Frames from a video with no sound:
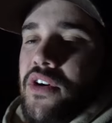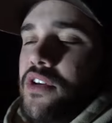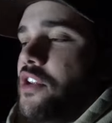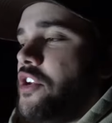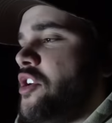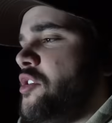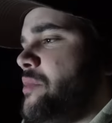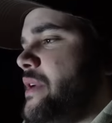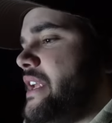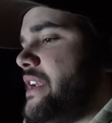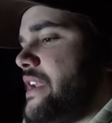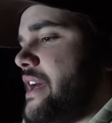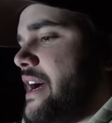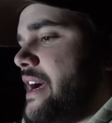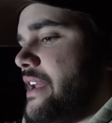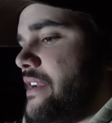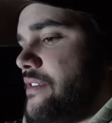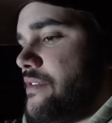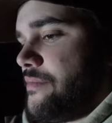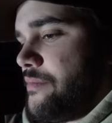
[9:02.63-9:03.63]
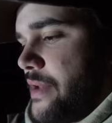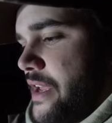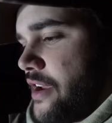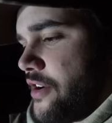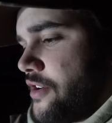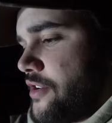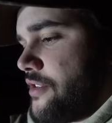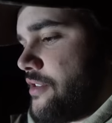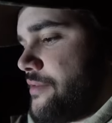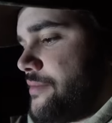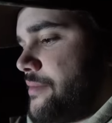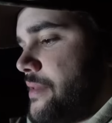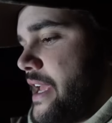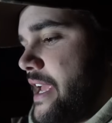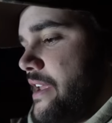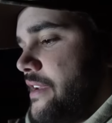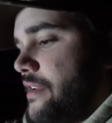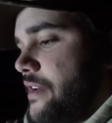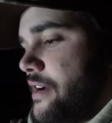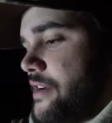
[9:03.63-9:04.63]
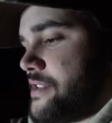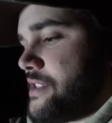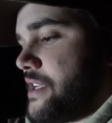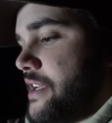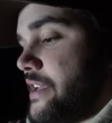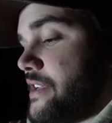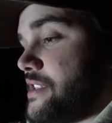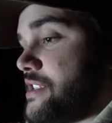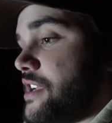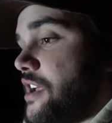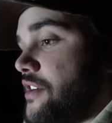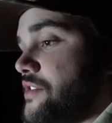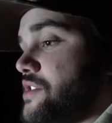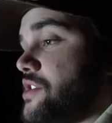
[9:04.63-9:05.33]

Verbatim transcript: a little bit, not make her hate hunting and stuff.